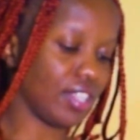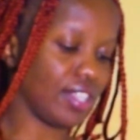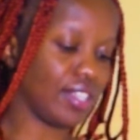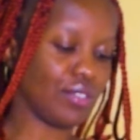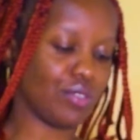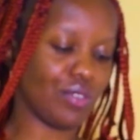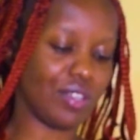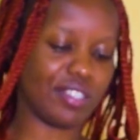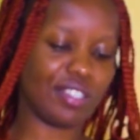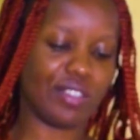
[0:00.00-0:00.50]

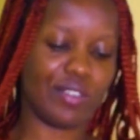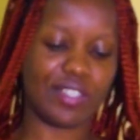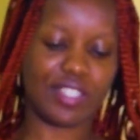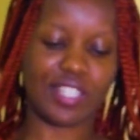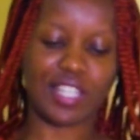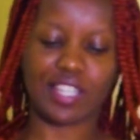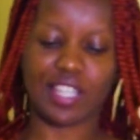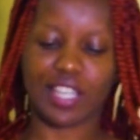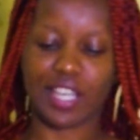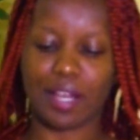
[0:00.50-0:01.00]
these ones
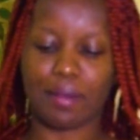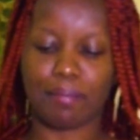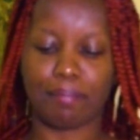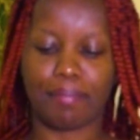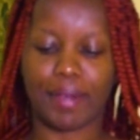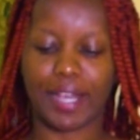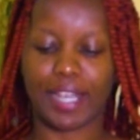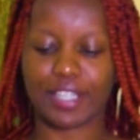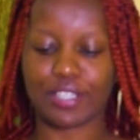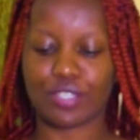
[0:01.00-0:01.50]
that they come
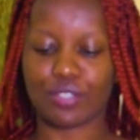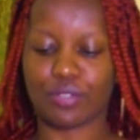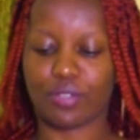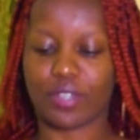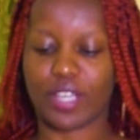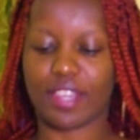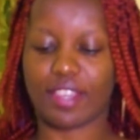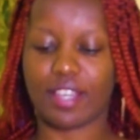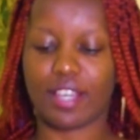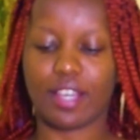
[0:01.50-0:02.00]
packed
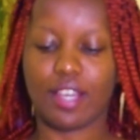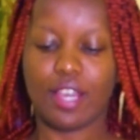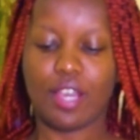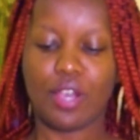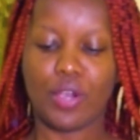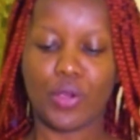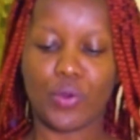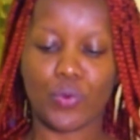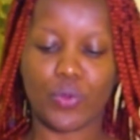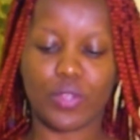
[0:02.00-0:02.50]
together
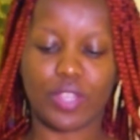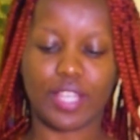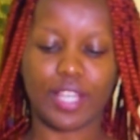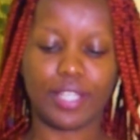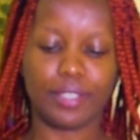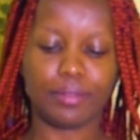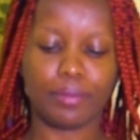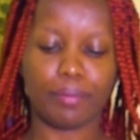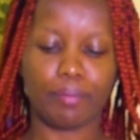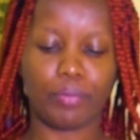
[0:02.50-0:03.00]
with
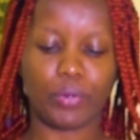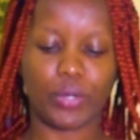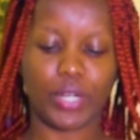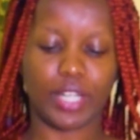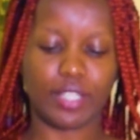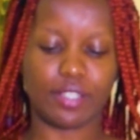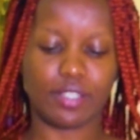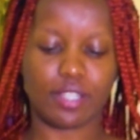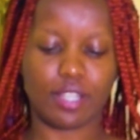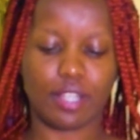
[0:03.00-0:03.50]
the
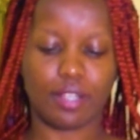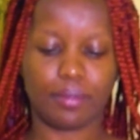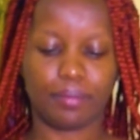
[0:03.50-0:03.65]
braids.